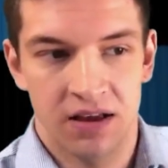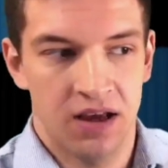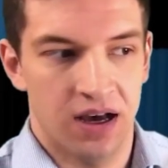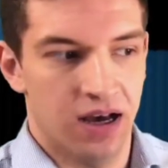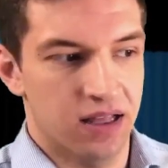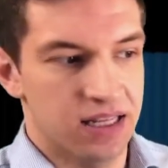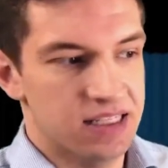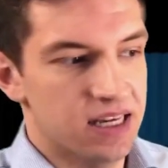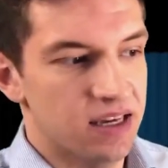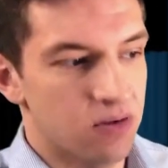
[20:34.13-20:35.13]
Let's
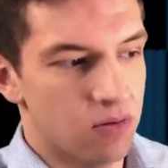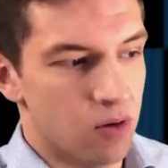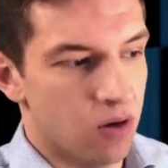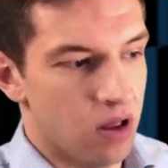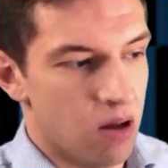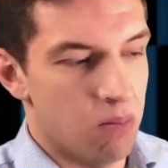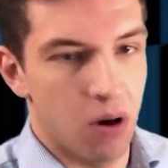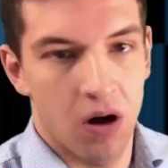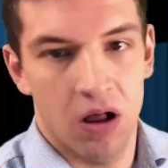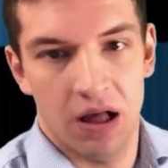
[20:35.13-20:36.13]
say you roll a
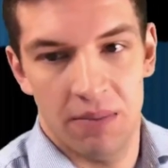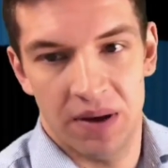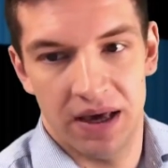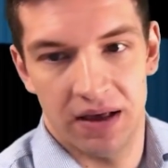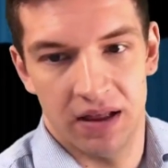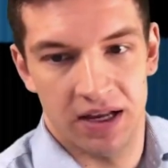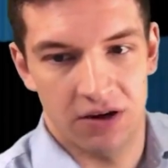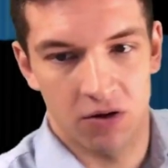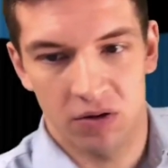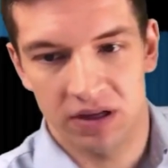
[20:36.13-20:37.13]
ball up a hill and you're
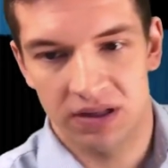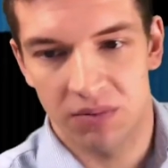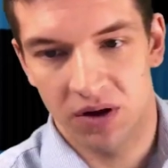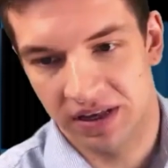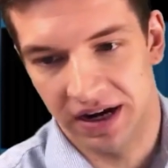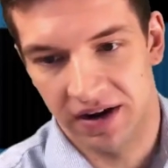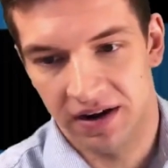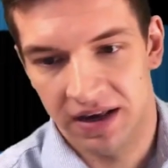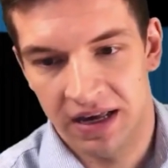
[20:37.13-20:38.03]
holding the ball there.